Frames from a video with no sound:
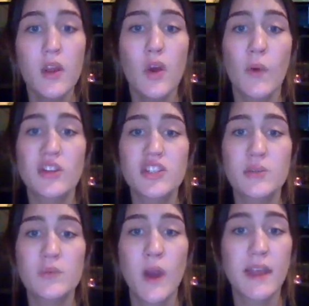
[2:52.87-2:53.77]
While she
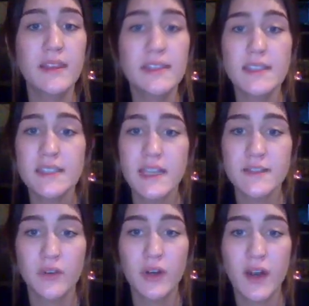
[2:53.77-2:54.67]
was widely
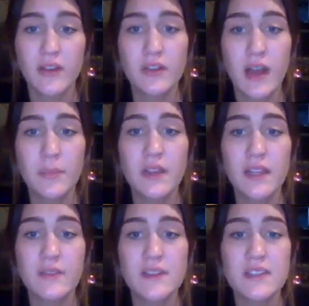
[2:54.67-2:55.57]
successful, I do not
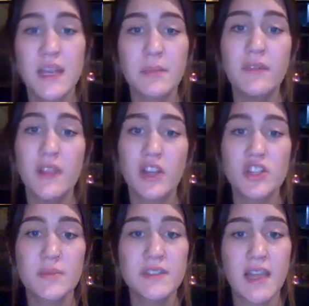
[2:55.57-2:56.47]
believe this type of
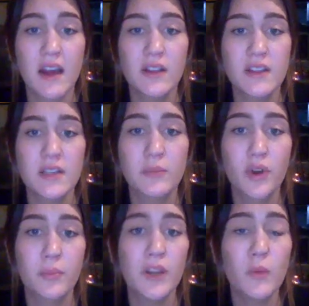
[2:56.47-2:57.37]
leadership style is an
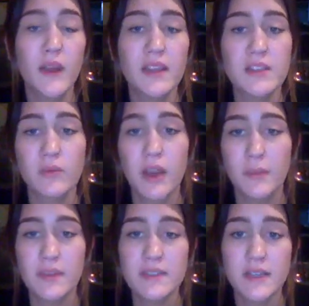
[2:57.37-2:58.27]
appropriate way to run a
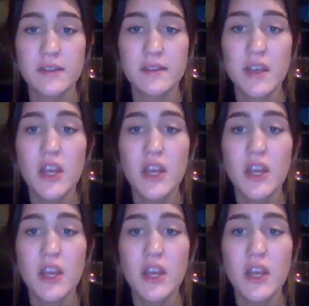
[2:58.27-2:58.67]
business.